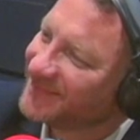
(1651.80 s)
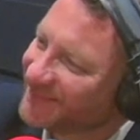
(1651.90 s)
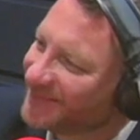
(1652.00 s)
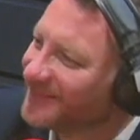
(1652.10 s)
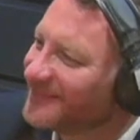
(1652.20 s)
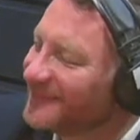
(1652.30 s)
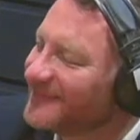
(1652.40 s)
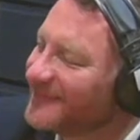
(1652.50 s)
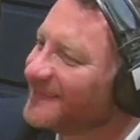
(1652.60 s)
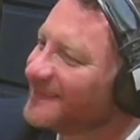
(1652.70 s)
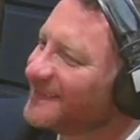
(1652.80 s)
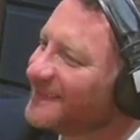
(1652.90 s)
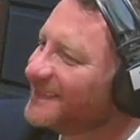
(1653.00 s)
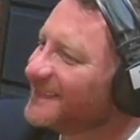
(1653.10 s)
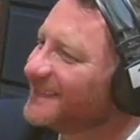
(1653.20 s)

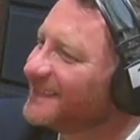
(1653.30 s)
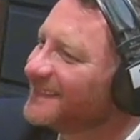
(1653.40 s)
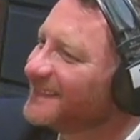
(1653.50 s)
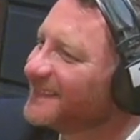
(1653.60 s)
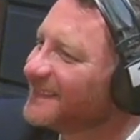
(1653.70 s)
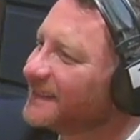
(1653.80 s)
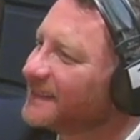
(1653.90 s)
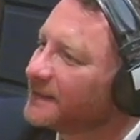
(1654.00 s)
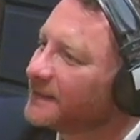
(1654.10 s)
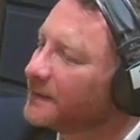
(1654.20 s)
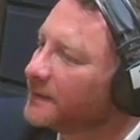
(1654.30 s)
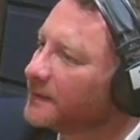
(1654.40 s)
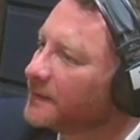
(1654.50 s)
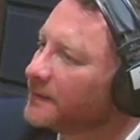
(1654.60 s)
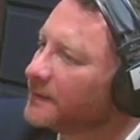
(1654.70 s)

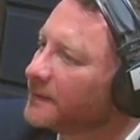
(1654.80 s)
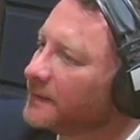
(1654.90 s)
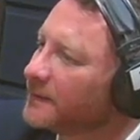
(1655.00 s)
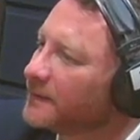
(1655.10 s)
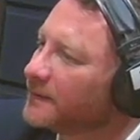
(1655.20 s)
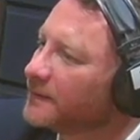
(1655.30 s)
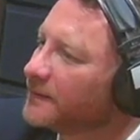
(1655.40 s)
(silent)